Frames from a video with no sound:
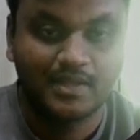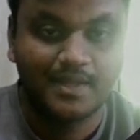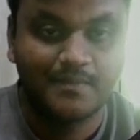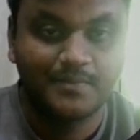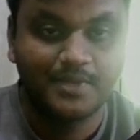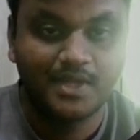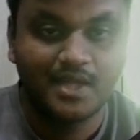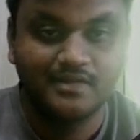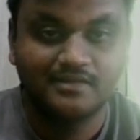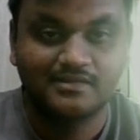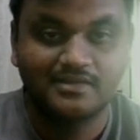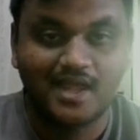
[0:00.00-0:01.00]

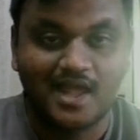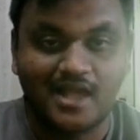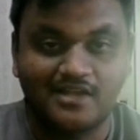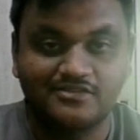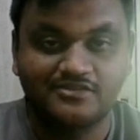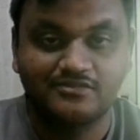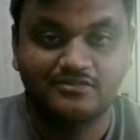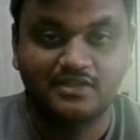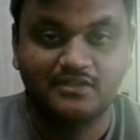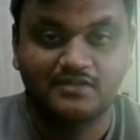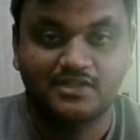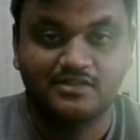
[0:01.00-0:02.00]
API slash
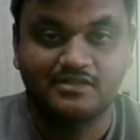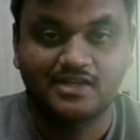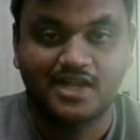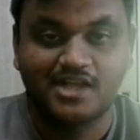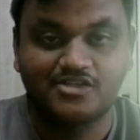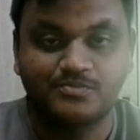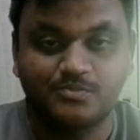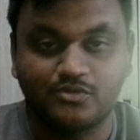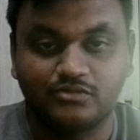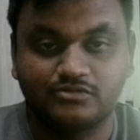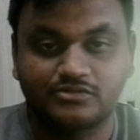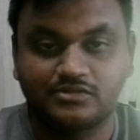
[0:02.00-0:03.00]
v1 slash
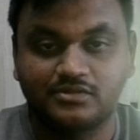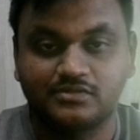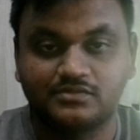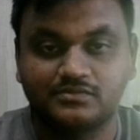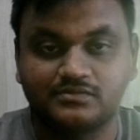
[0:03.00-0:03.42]
post.